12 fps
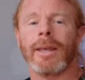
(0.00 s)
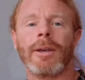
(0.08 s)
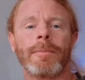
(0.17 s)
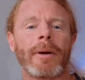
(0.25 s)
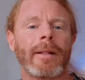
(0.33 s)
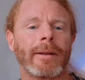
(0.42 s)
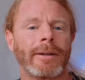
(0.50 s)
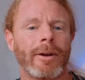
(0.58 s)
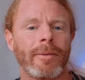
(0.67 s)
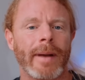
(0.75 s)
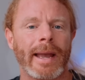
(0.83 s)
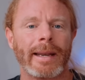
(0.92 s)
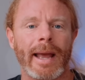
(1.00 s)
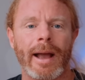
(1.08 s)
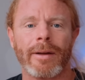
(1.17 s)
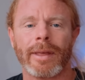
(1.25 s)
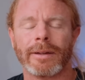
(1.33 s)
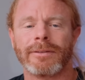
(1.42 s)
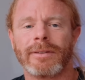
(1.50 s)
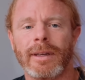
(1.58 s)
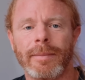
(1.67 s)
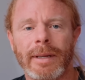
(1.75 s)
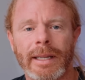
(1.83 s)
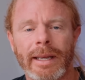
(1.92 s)
You probably know by now that
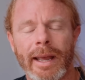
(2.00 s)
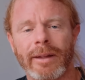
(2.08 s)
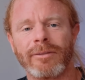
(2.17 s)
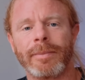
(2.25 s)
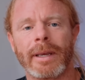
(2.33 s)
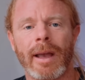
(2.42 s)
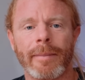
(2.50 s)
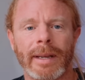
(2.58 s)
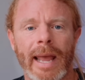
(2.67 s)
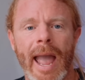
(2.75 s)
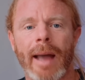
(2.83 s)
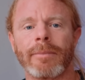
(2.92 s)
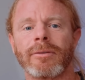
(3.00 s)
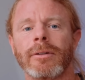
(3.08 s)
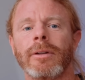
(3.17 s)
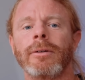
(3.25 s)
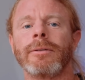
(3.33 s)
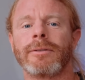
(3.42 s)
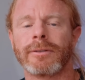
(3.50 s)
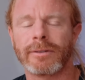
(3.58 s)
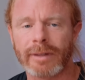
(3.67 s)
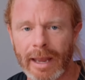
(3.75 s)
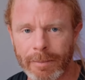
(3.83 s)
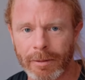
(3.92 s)
CBD has become an absolute
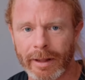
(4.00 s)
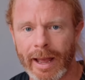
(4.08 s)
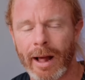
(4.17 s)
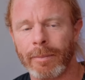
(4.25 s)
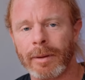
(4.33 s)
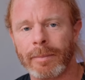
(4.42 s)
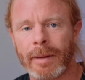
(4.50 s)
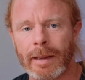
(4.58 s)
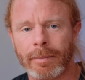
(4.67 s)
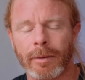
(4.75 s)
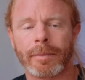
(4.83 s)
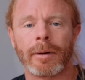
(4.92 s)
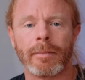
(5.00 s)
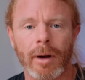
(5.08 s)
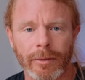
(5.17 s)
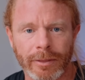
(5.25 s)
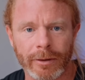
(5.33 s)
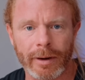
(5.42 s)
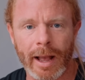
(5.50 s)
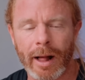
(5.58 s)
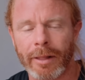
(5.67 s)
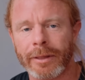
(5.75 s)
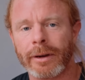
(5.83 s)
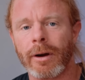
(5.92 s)
staple at helping people promote their
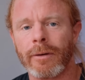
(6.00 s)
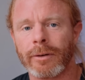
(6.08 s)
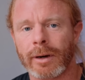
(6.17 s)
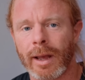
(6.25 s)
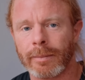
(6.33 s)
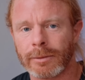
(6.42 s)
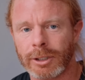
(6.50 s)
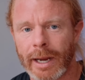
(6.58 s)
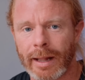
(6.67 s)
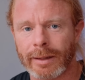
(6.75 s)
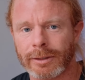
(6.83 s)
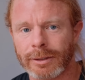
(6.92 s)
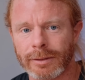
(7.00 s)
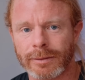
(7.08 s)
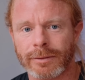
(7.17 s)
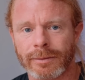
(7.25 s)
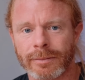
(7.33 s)
health and overcome challenges.